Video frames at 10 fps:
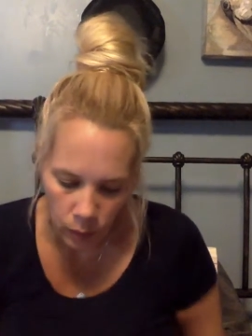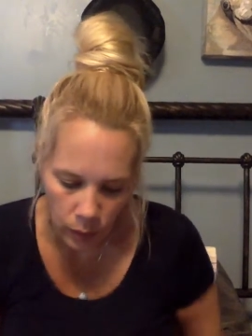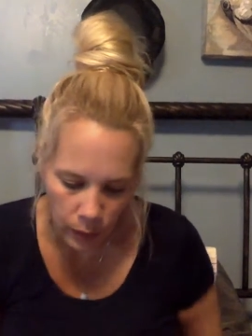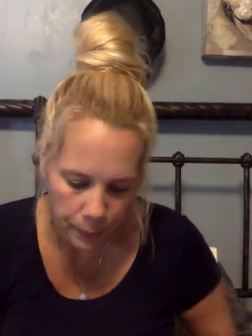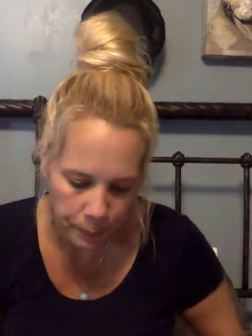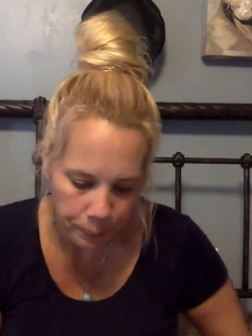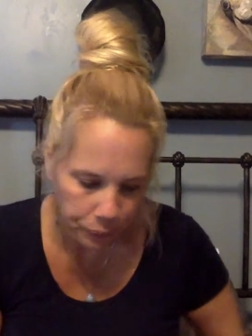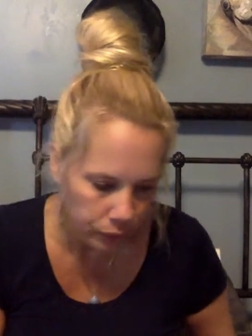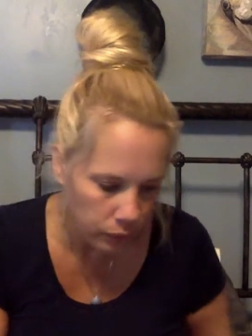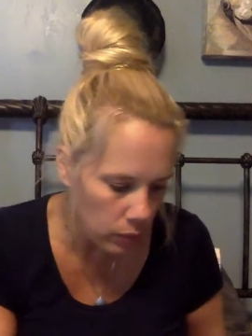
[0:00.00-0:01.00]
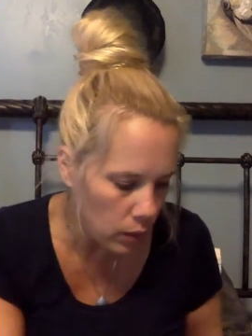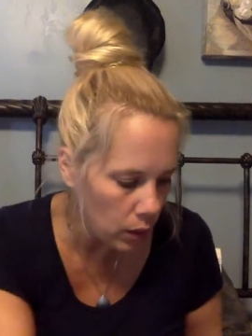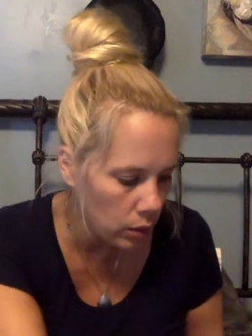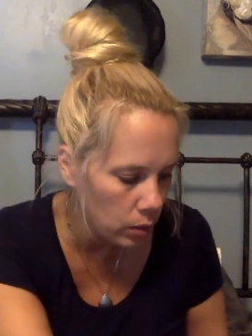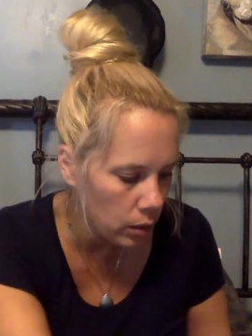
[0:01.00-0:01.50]
Okay.
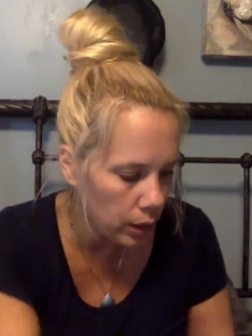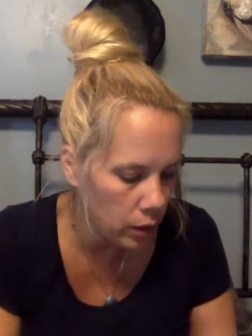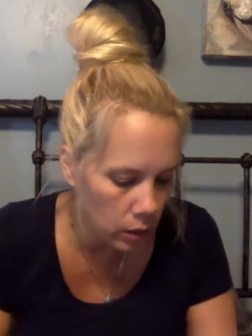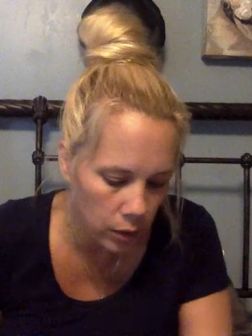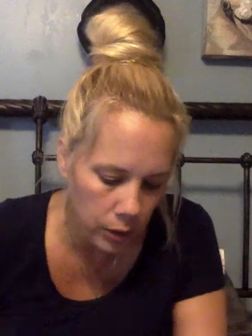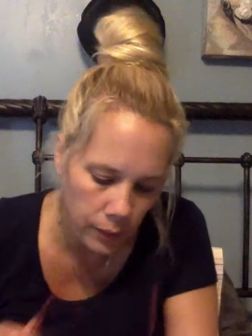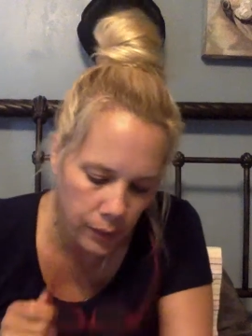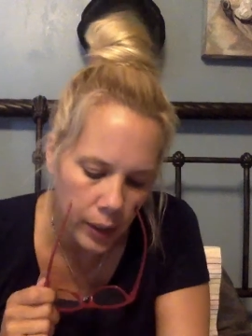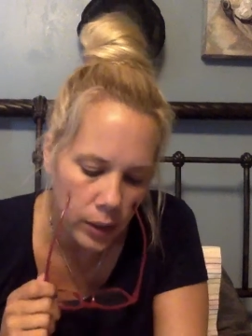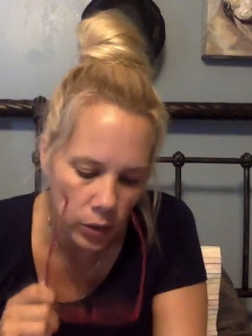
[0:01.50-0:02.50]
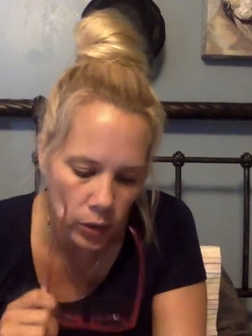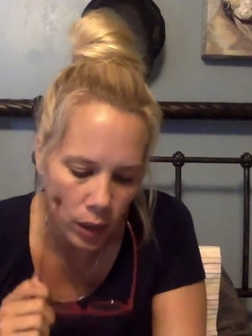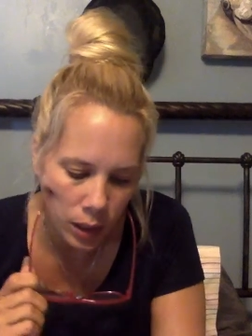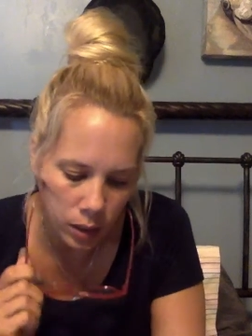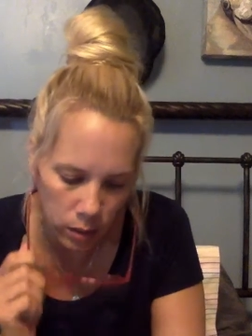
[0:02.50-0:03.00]
You got the Earth and Fire
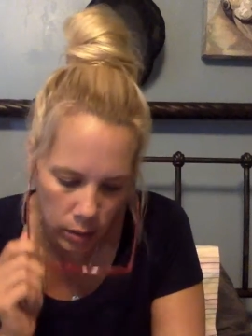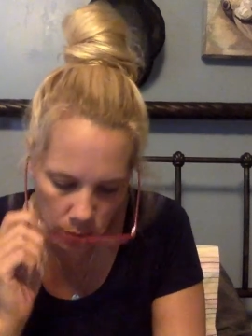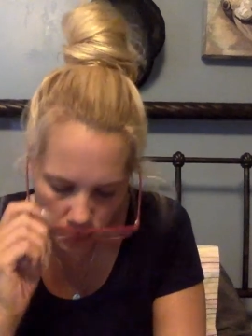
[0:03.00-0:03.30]
Dragon.